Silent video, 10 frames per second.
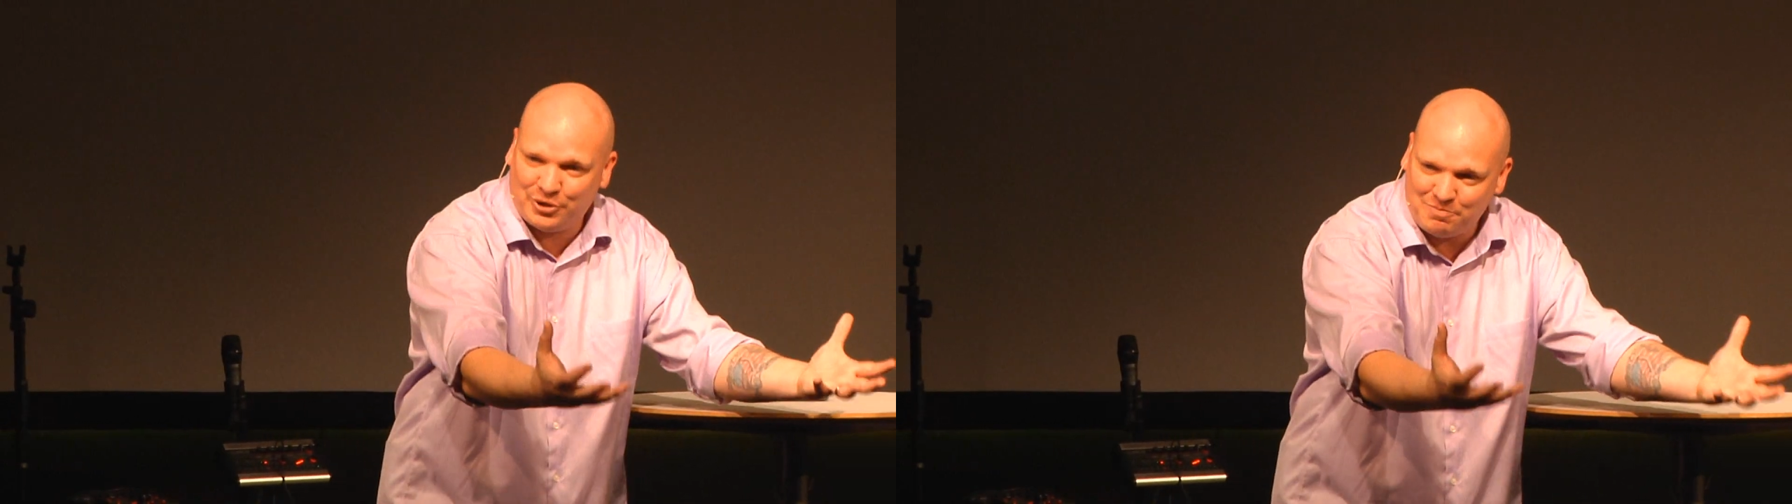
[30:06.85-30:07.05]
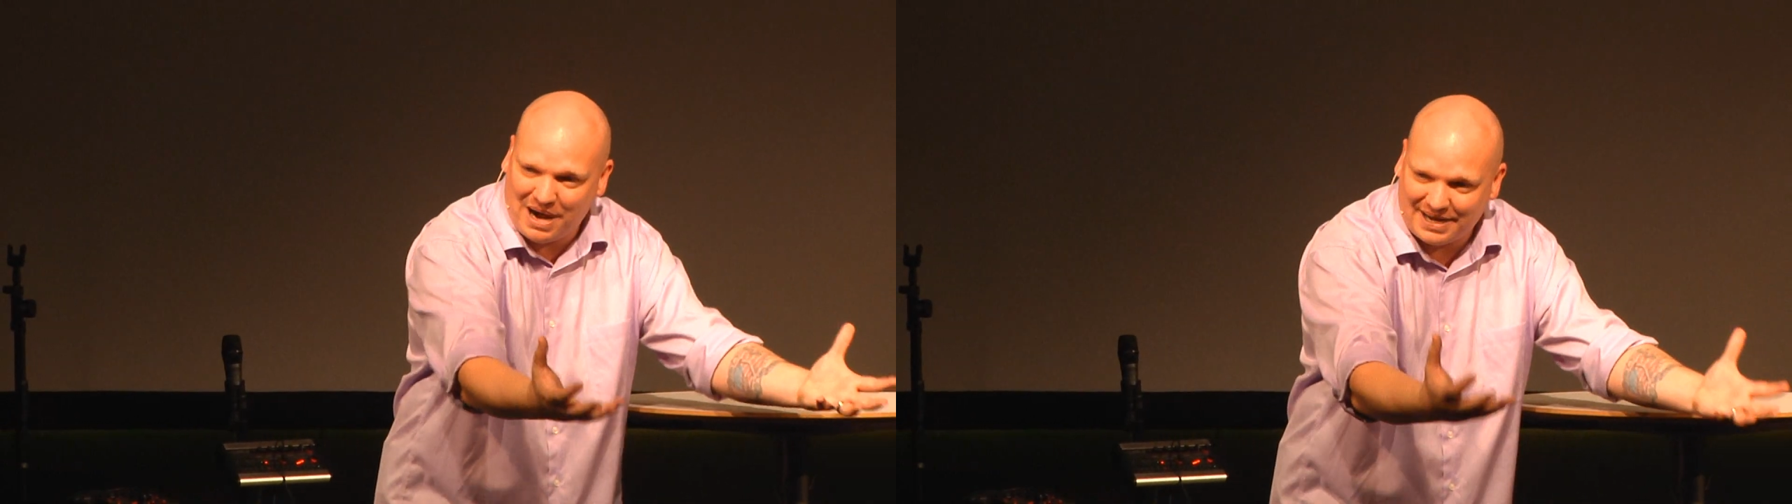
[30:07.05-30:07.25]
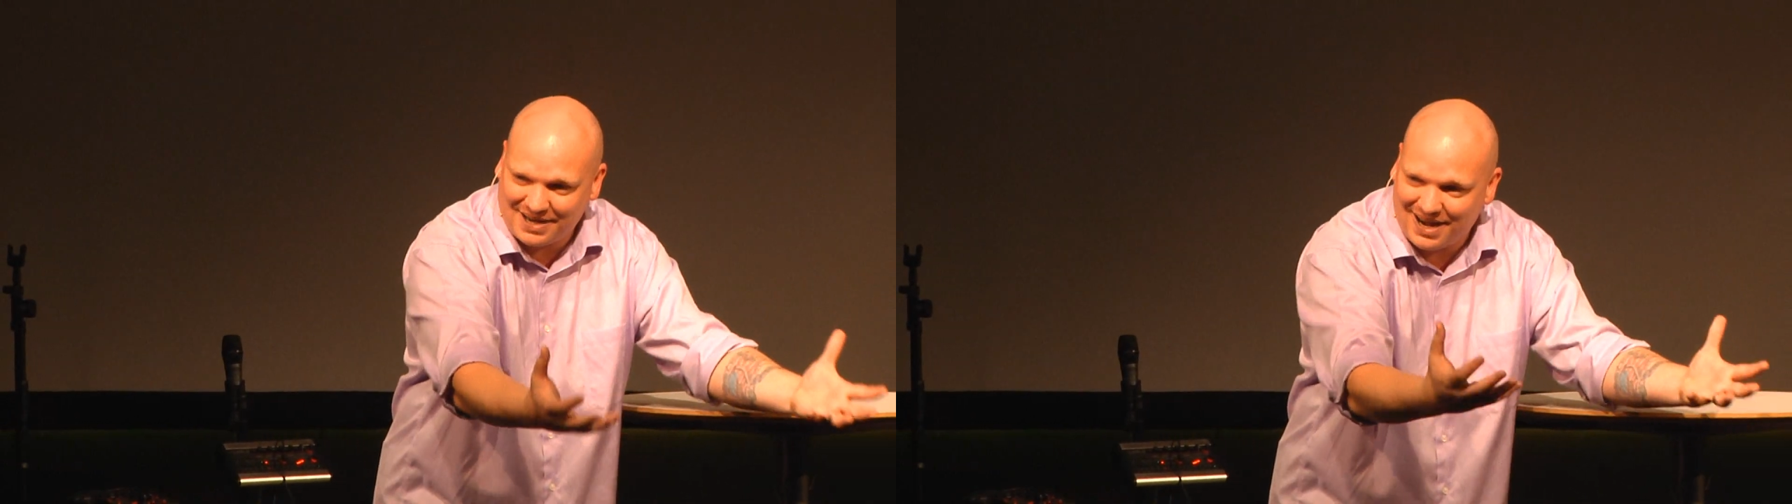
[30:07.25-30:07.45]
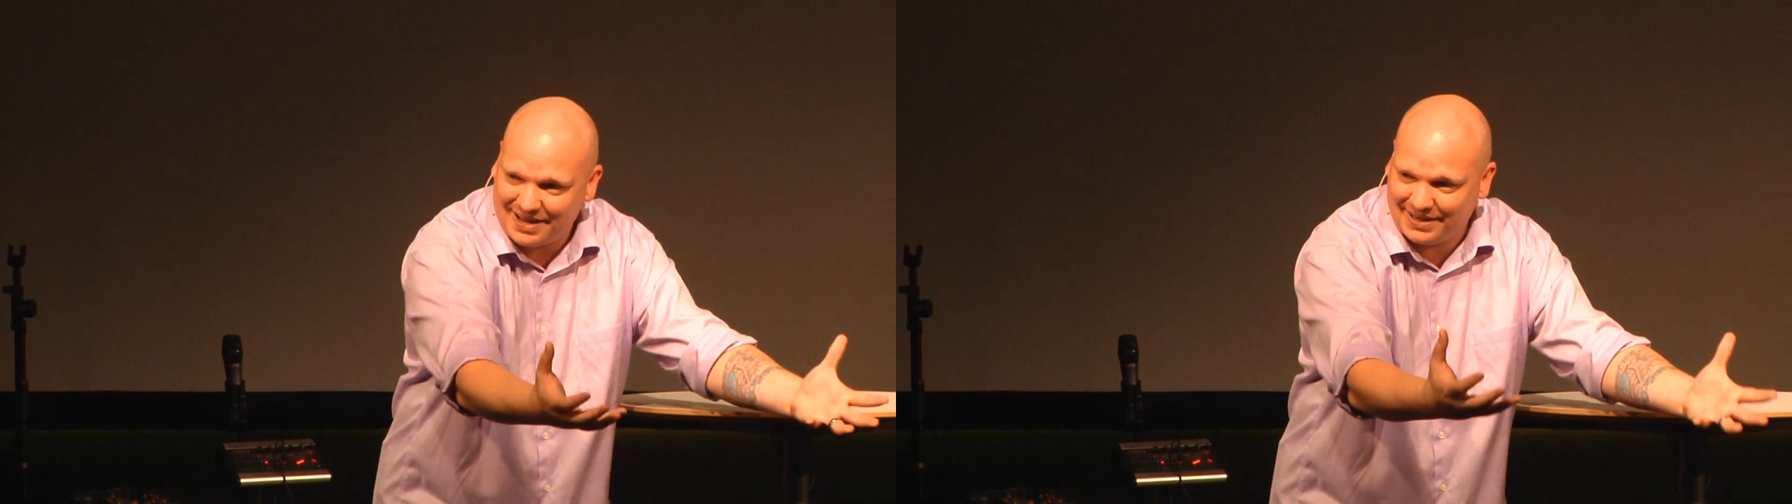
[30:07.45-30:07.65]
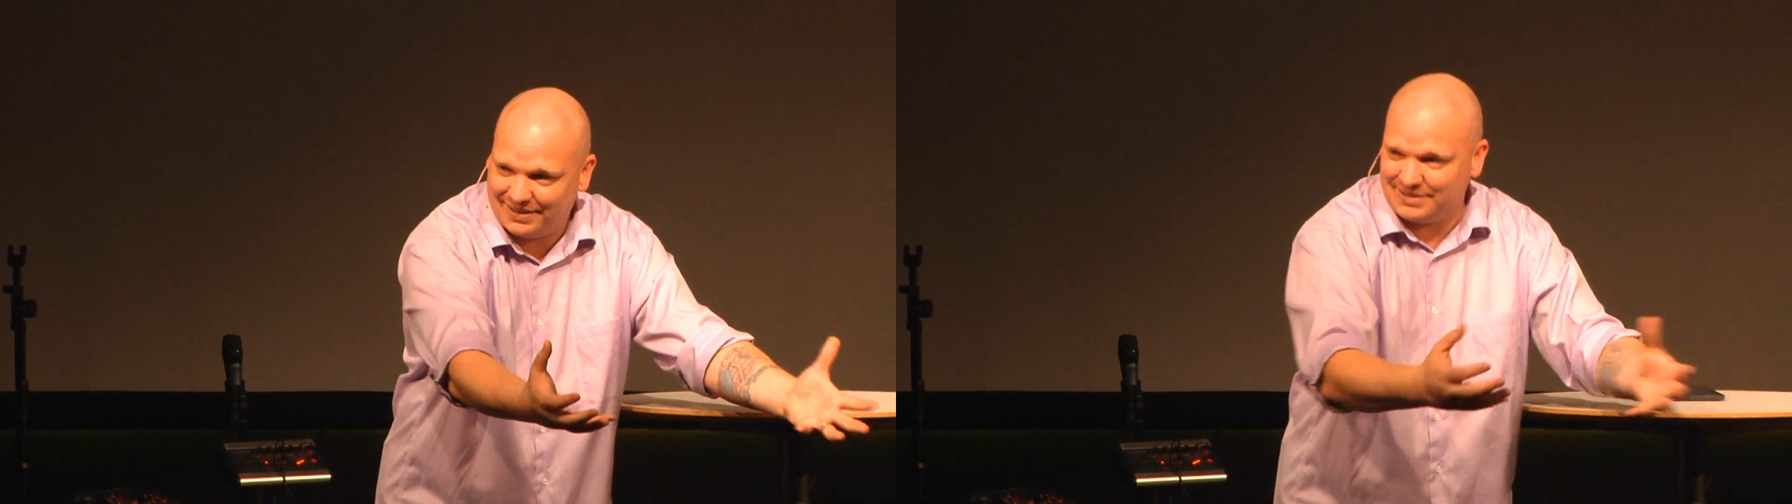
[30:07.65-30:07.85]
good my
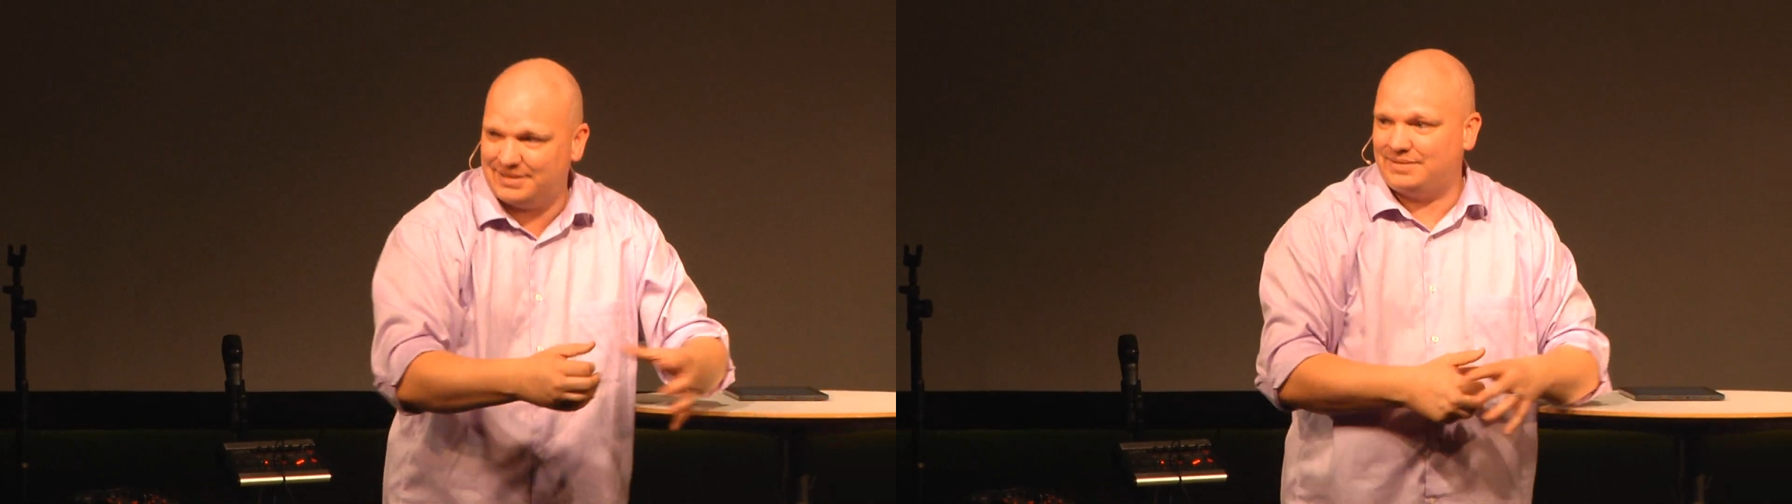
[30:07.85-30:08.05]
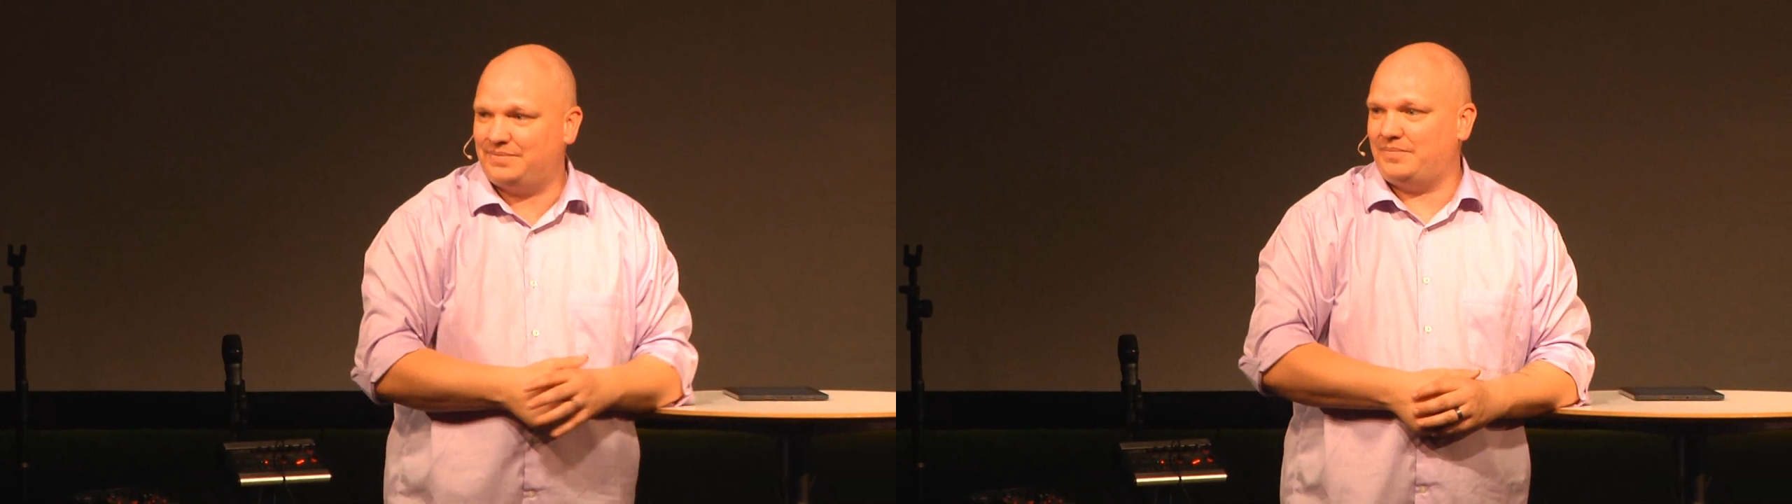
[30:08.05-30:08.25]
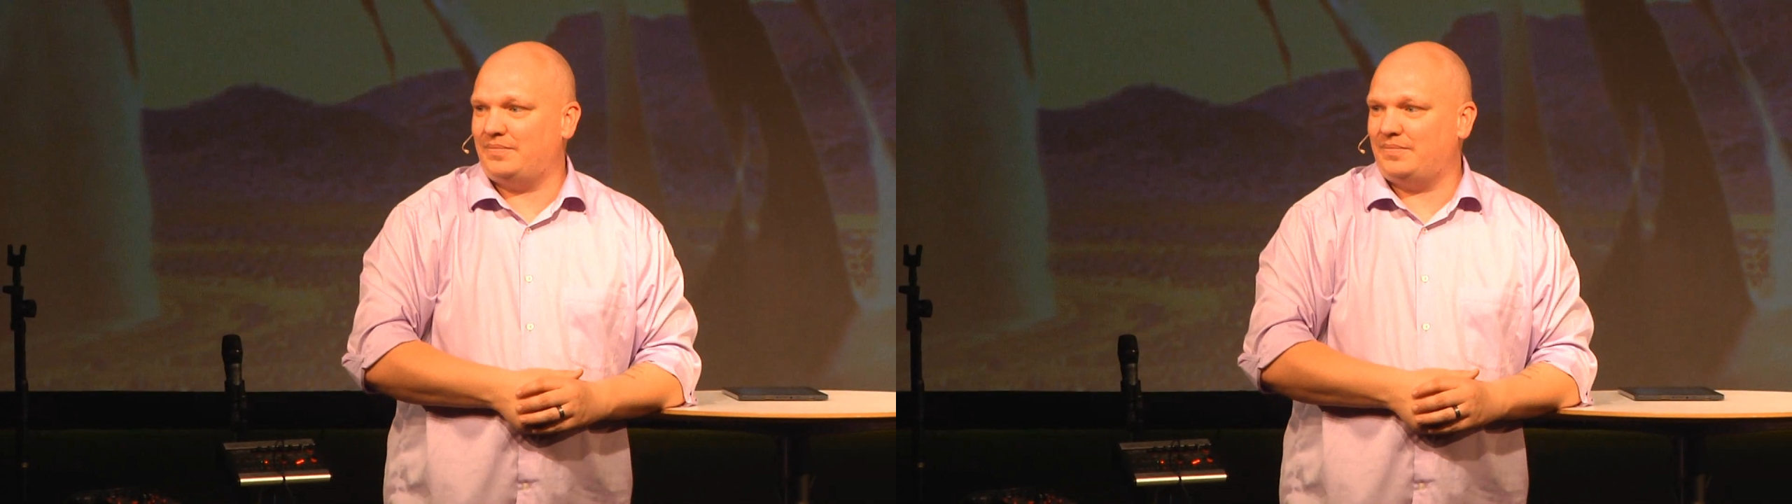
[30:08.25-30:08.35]
God is.